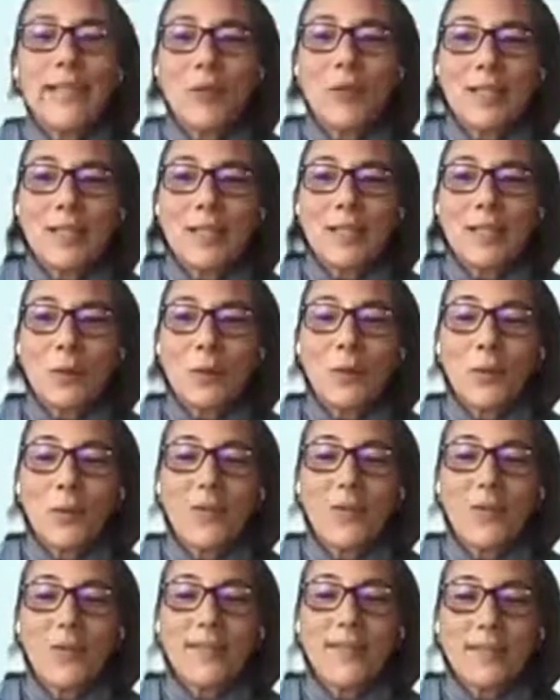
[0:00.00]
and they are
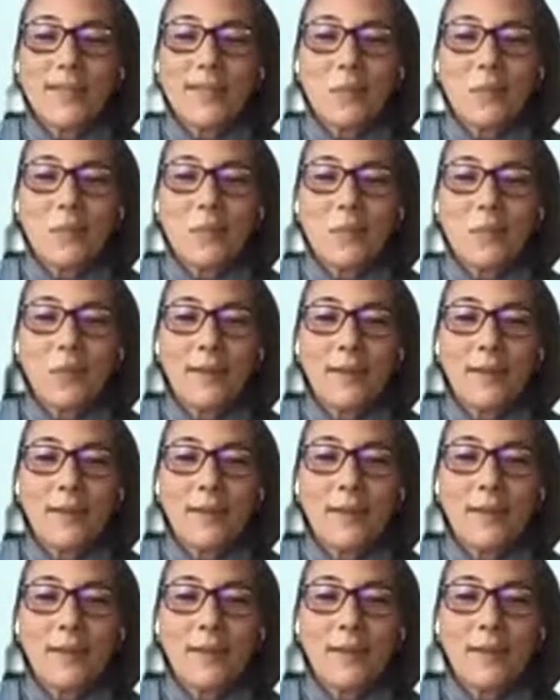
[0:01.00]
talking about
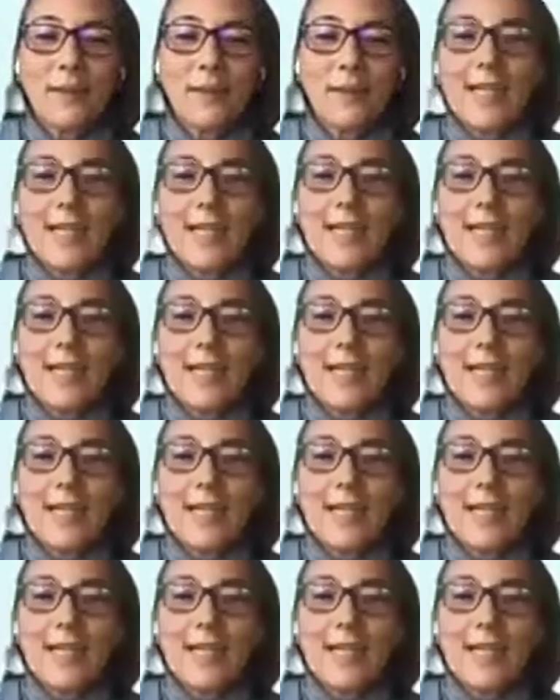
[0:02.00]
something